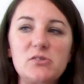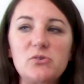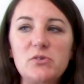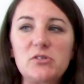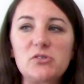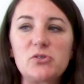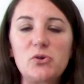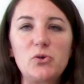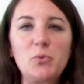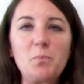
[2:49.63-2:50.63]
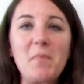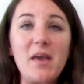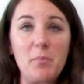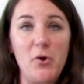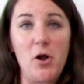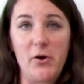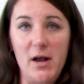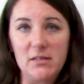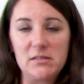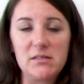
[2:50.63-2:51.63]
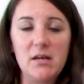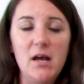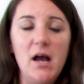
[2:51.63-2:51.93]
students make progress.